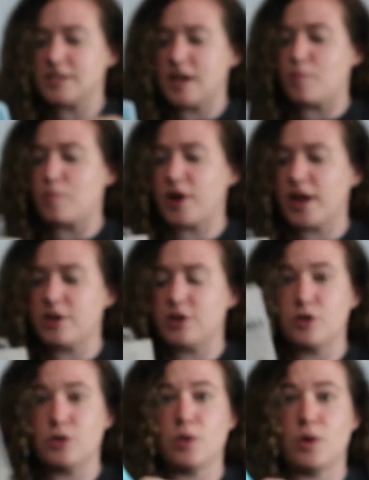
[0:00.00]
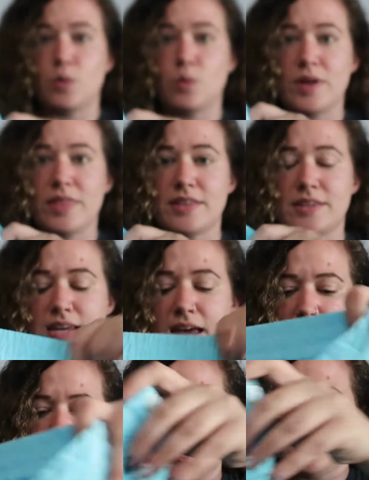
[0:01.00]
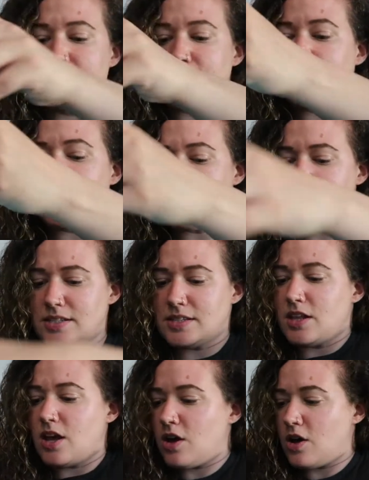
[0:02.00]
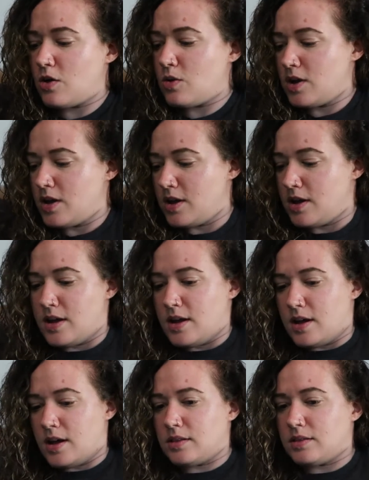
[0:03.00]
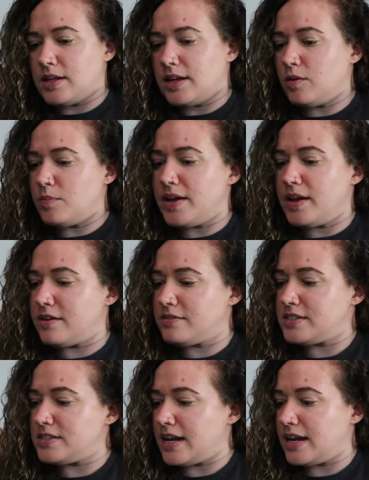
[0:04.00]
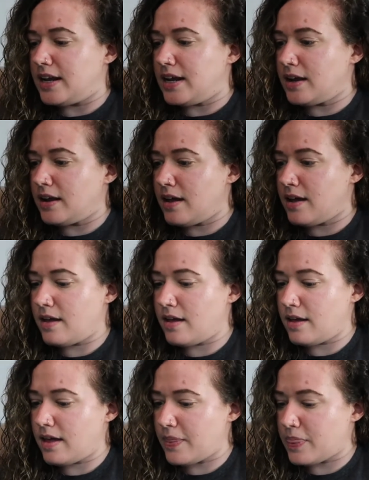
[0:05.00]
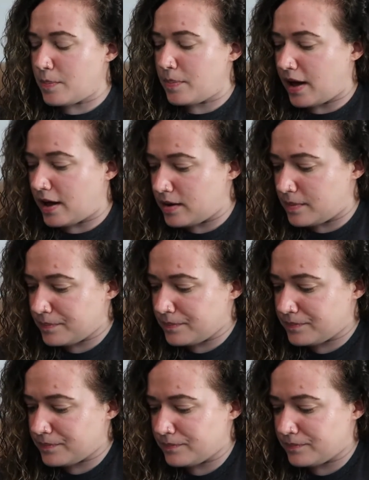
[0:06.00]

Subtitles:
are brand new with the tags. There is, though, a little bit of staining at the bottom.